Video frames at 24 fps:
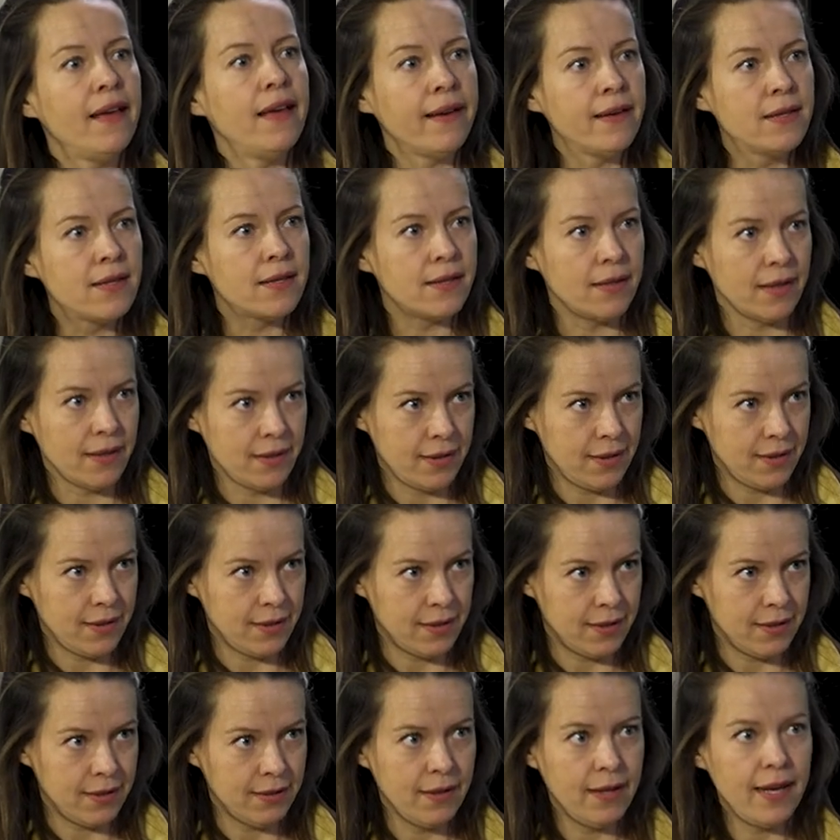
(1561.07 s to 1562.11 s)

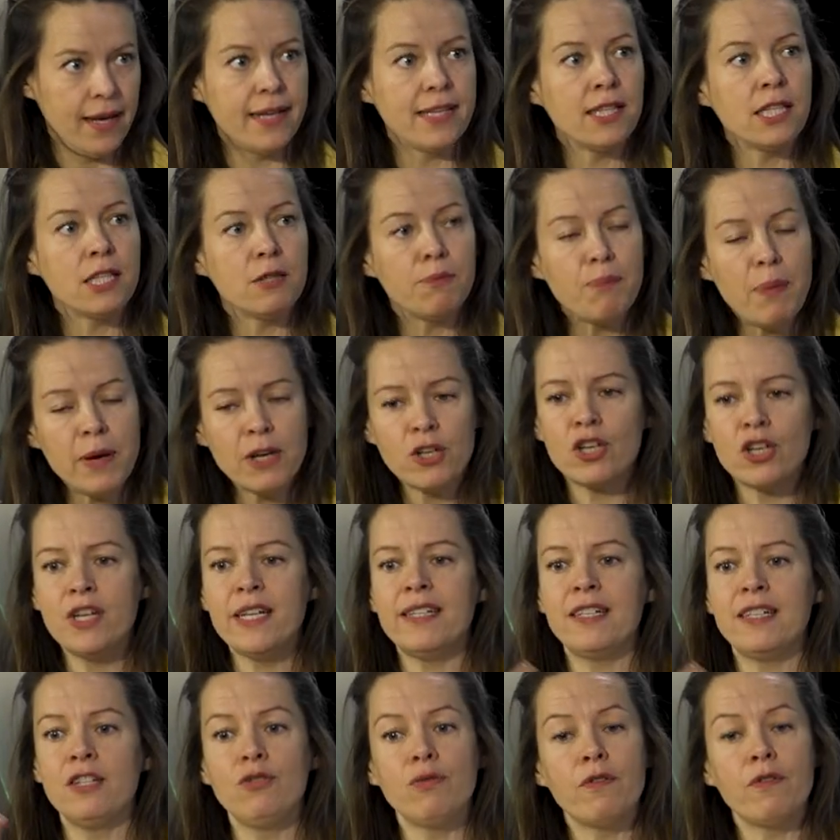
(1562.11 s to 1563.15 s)
exists, especially
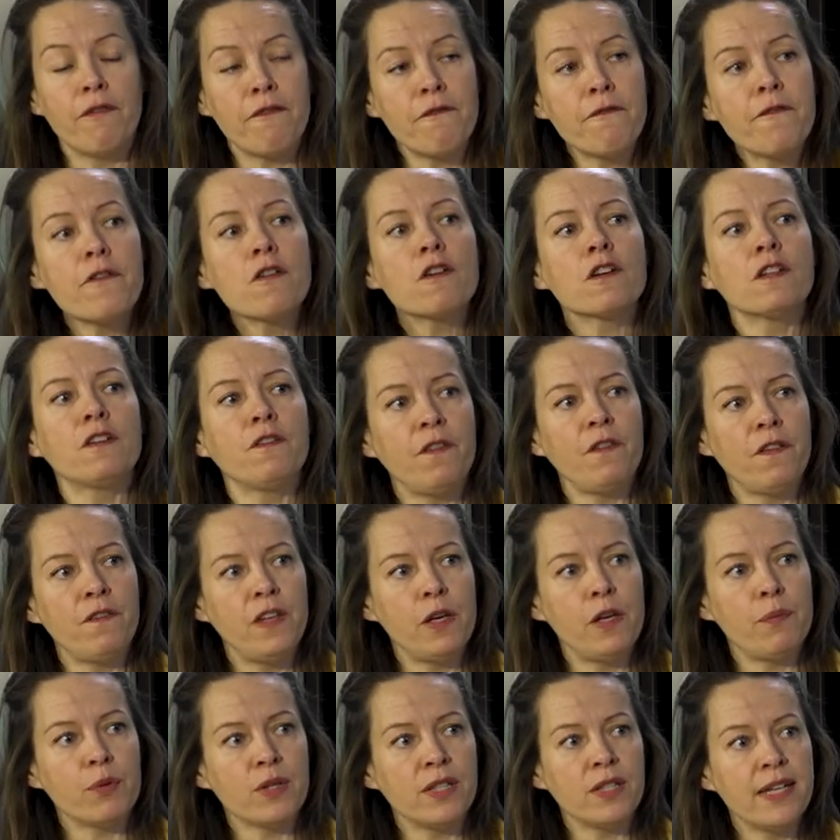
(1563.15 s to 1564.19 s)
to do the first
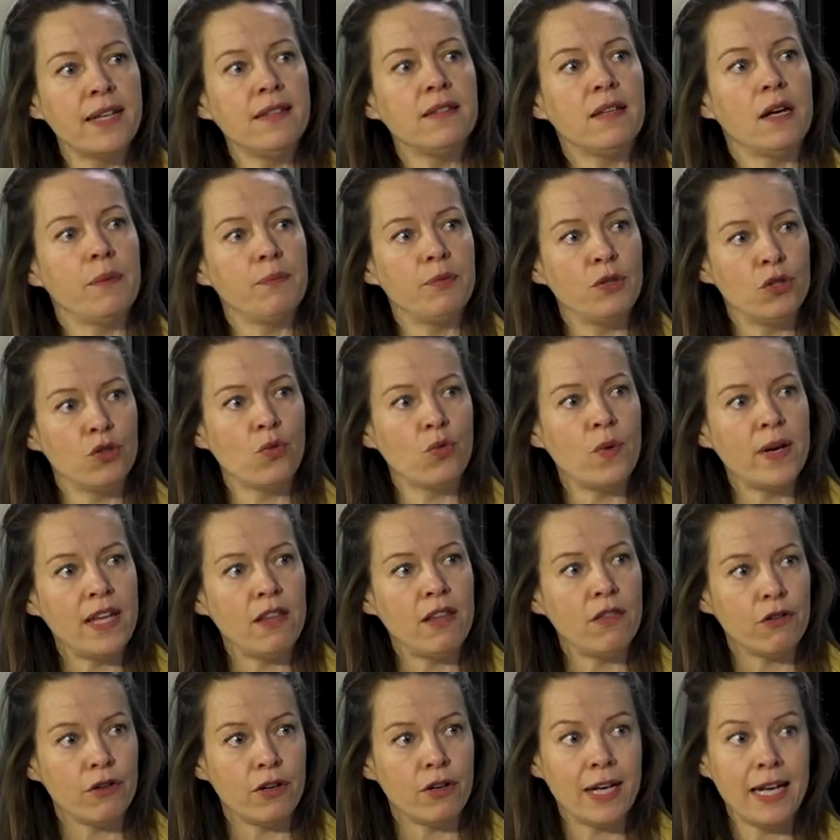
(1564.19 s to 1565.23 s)
fifty percent up to twenty
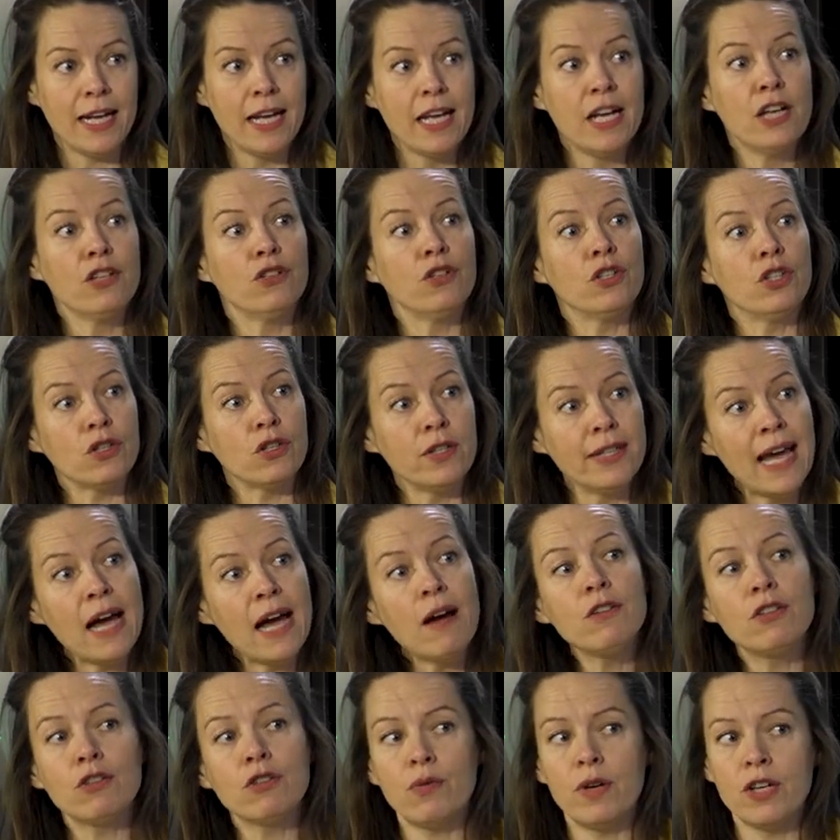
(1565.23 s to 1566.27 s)
thirty. So it's,
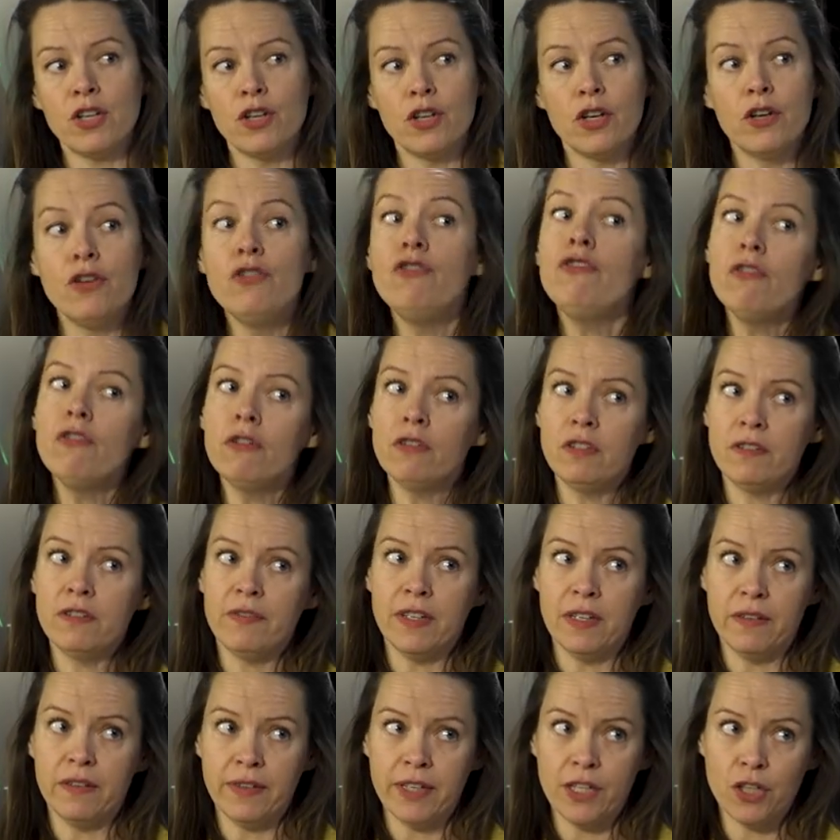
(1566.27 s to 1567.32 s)
now it's a question not of
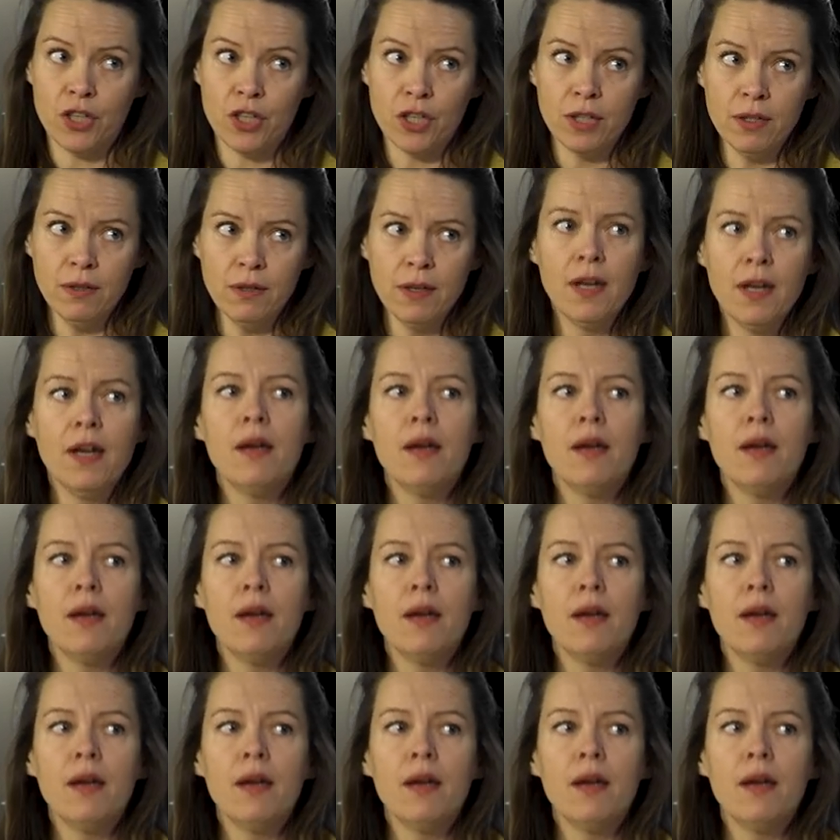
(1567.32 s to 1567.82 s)
innovation,